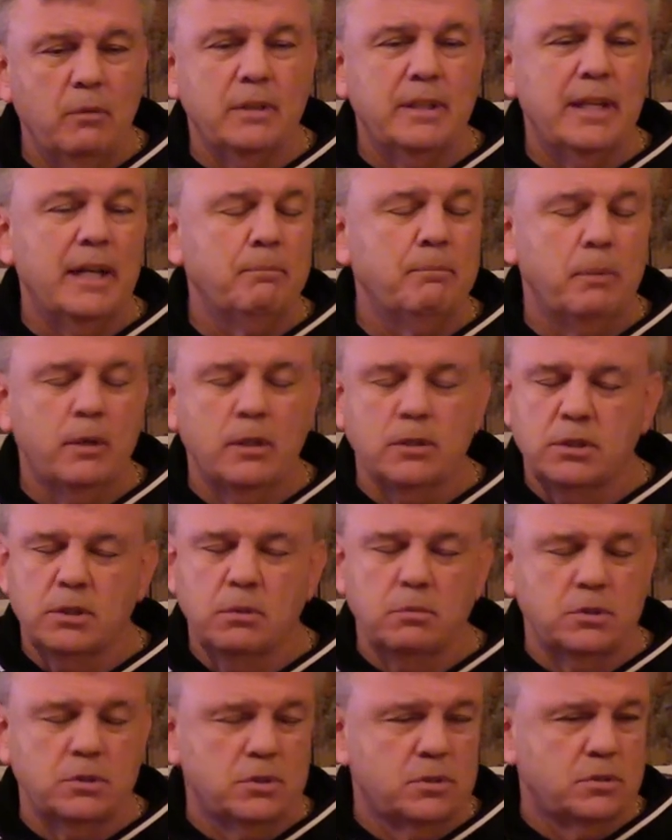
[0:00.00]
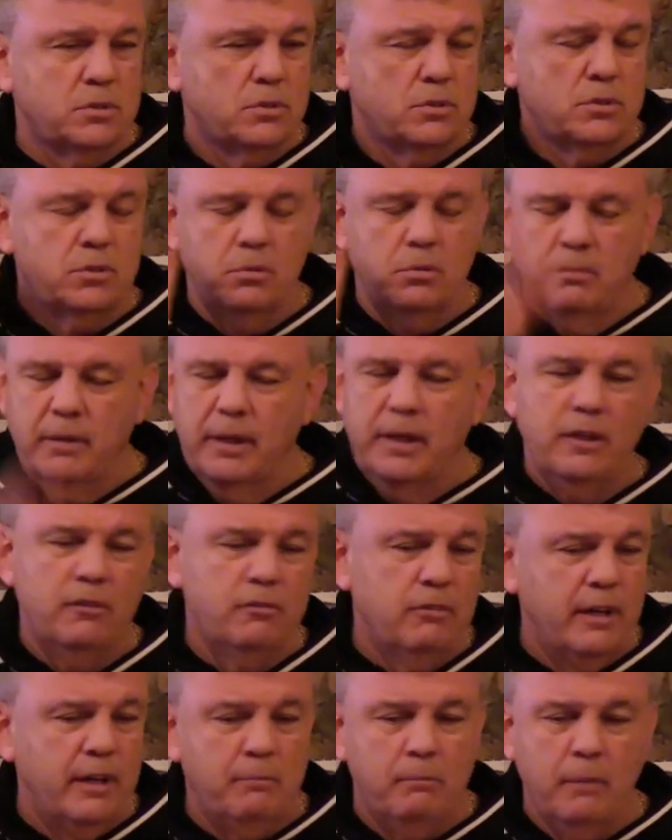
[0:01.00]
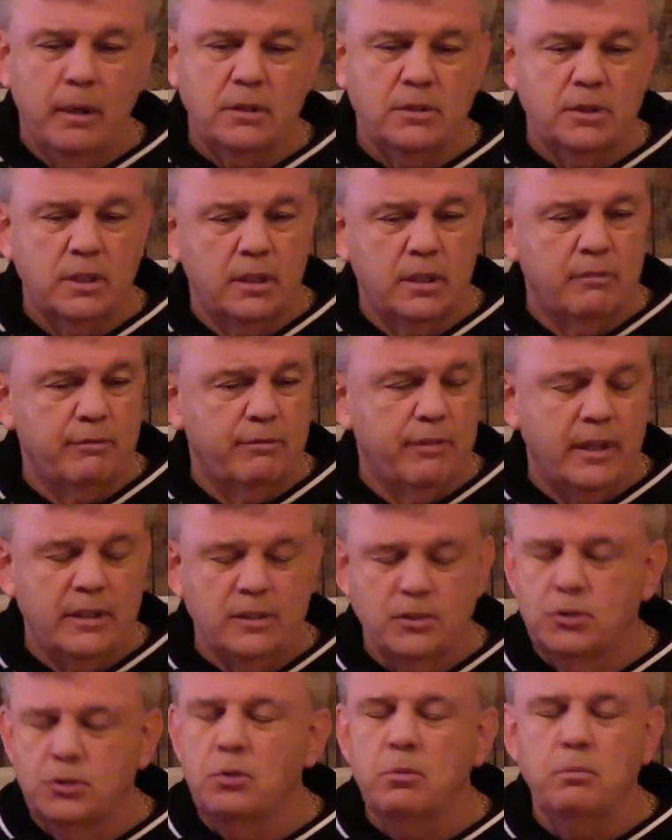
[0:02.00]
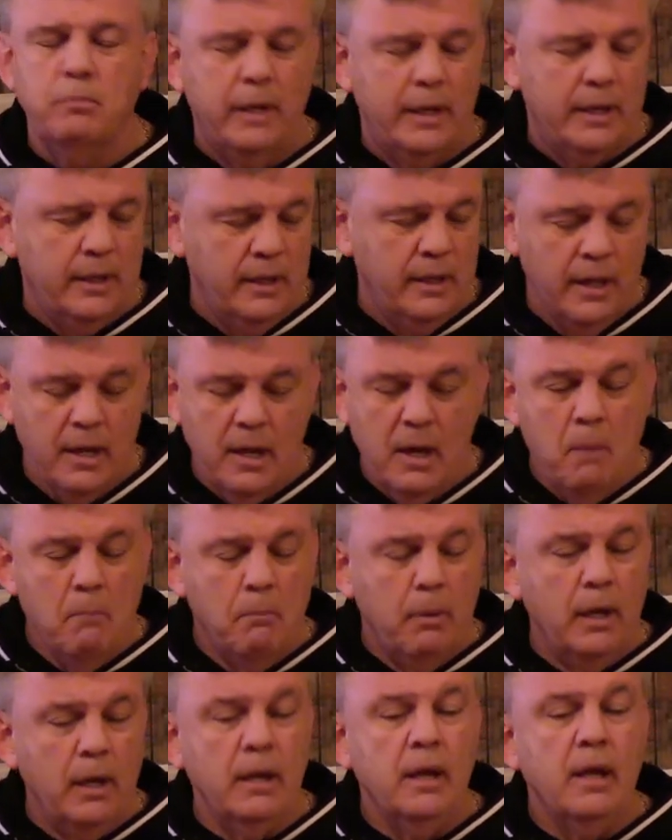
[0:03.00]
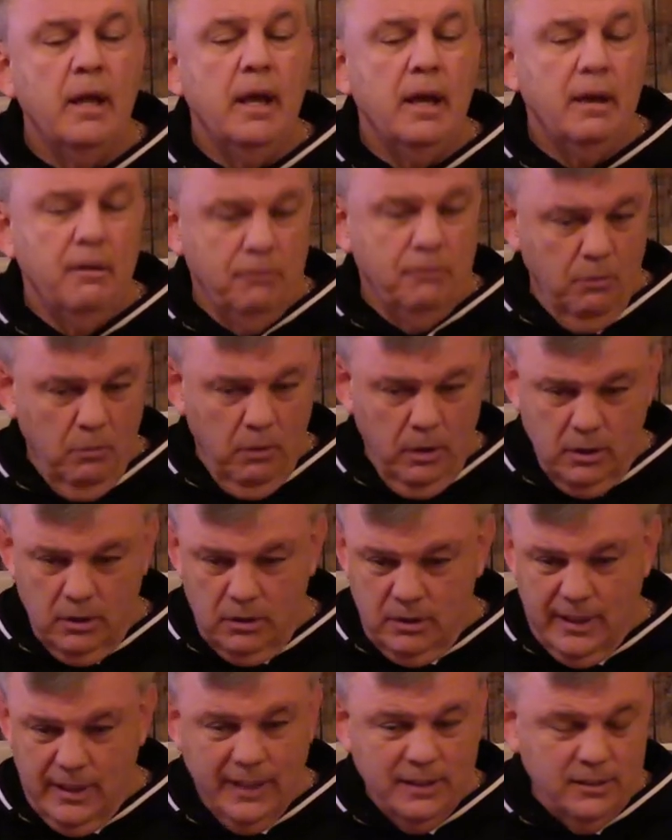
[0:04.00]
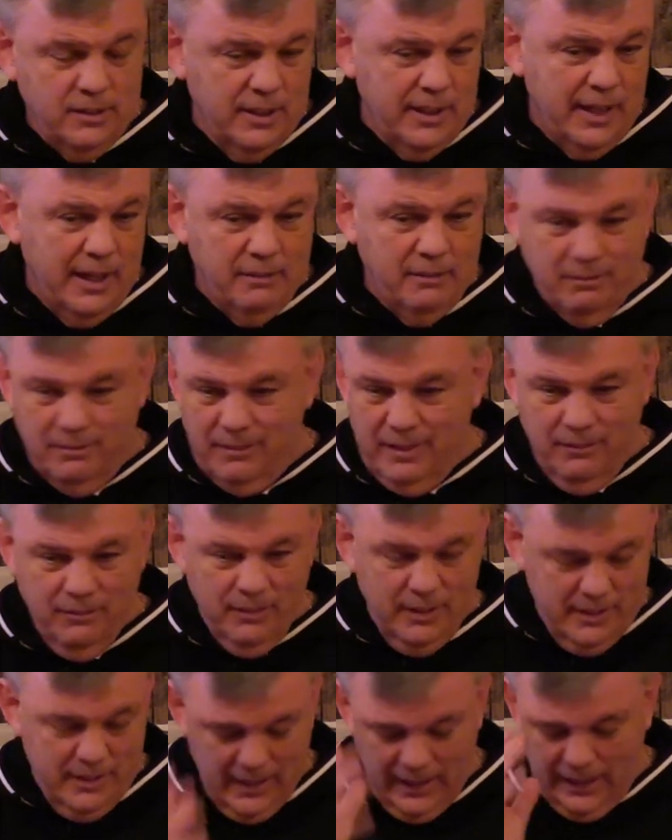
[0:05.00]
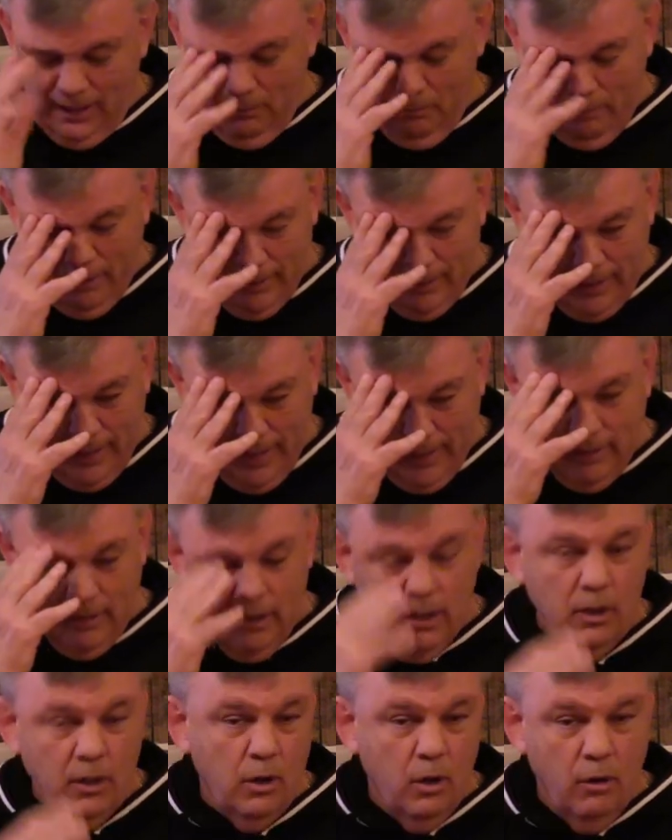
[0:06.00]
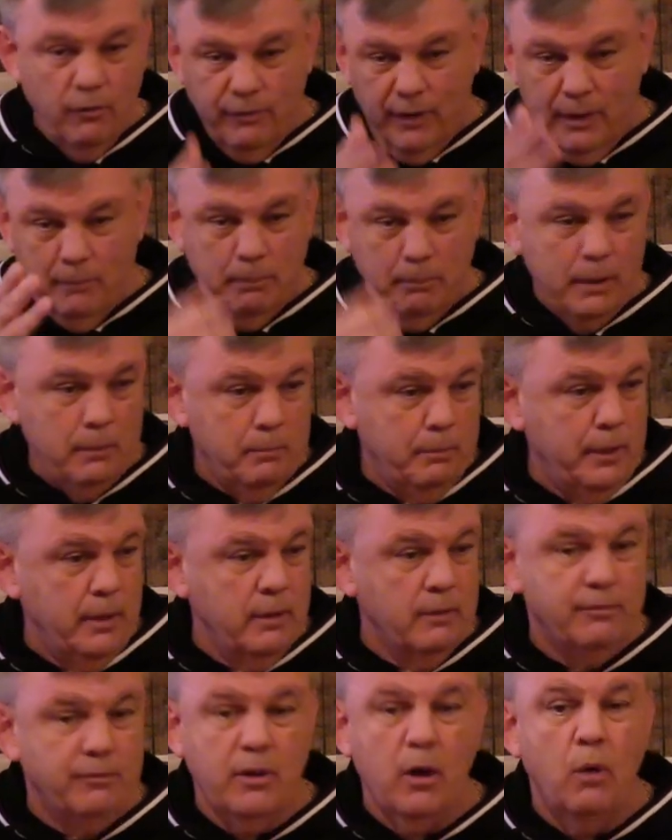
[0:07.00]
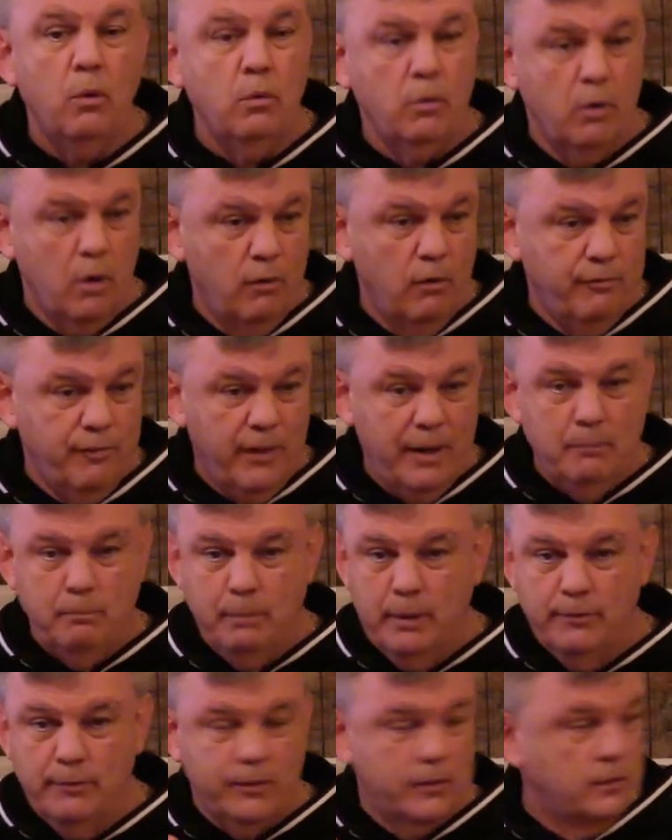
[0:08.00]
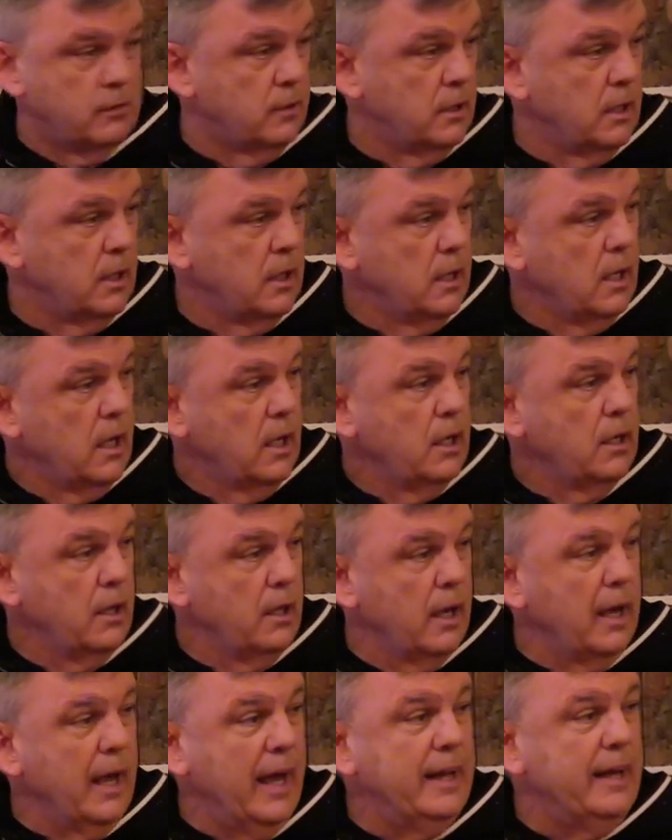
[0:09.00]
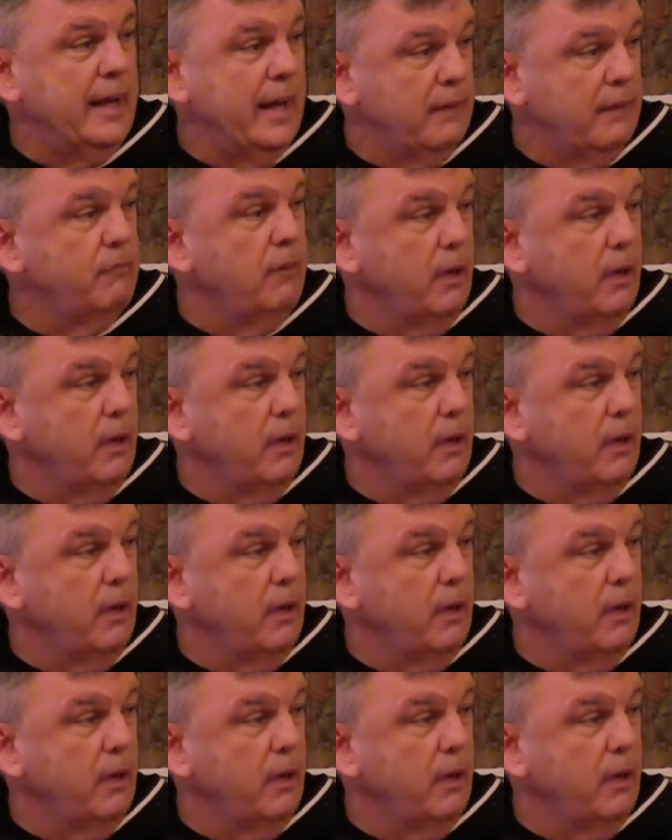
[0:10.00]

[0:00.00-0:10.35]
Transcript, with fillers: with that because there was too many great Mexican fighters, too many. But if you want to get to that, even think about that, go fight Beef. go go fight Bivol. Yeah, and then